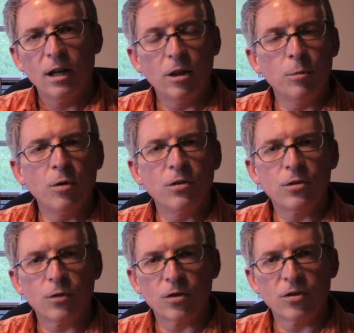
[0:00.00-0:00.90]
in the
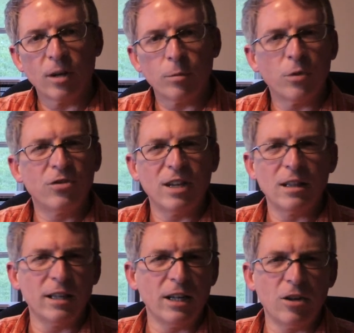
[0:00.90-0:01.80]
movies, for example, with
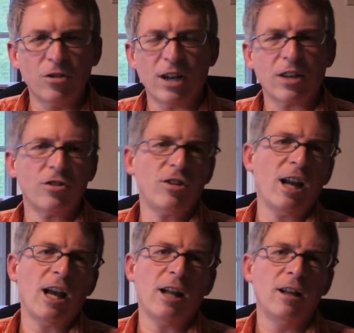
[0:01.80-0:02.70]
Jet Li or Jackie
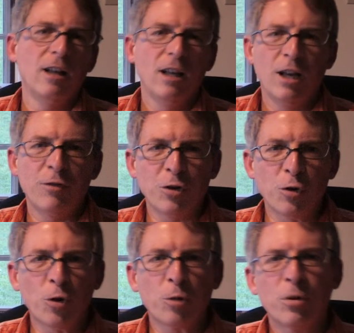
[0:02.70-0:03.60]
Chan. If you're
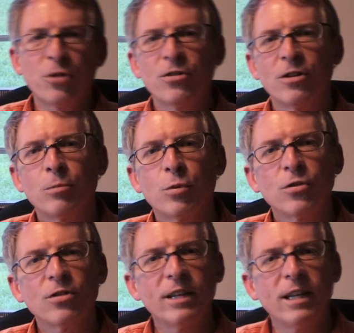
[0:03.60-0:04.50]
an older person,
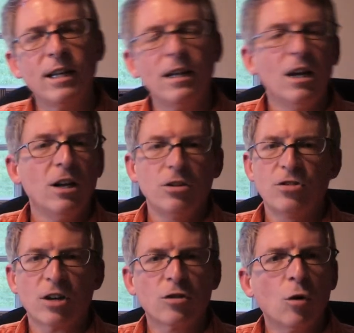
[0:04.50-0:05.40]
Bruce Lee,
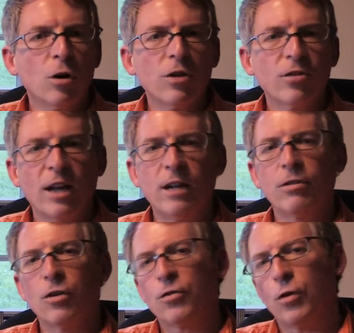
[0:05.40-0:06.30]
Chuck Norris, any
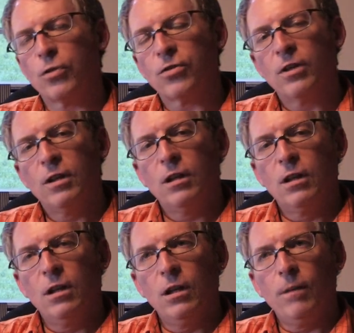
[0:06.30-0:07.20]
of those folks.
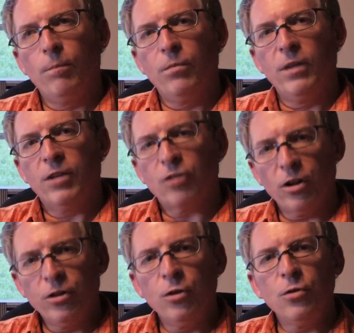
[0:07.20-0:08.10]
It's
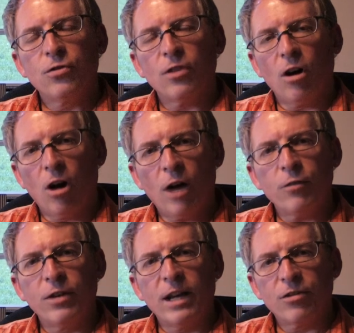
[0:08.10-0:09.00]
used
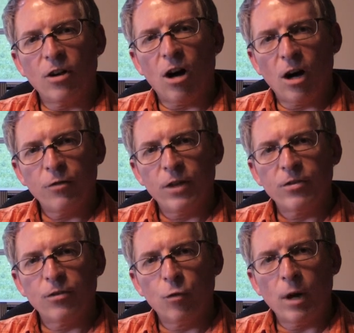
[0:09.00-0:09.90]
often as an
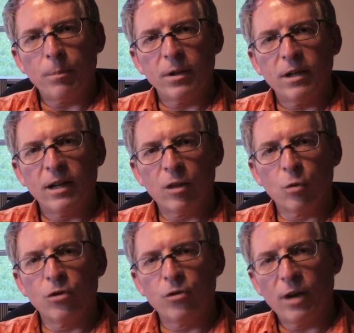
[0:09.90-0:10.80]
offensive weapon. In other
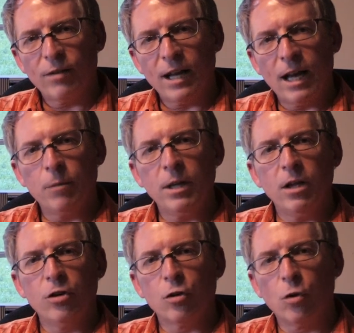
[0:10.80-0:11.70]
words, you have an
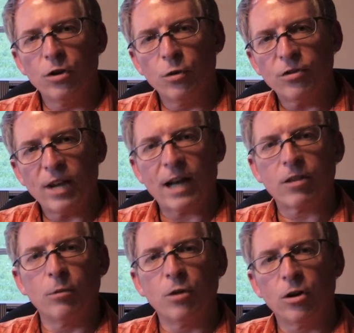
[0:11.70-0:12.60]
enemy, you're going to
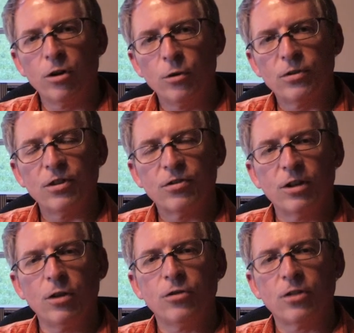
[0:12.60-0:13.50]
attack them, you're going to use these
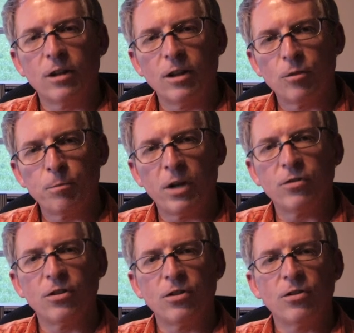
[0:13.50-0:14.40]
skills, you're going to use these
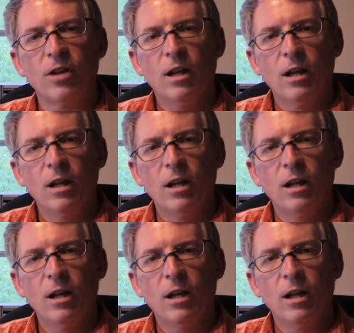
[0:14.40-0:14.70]
punches,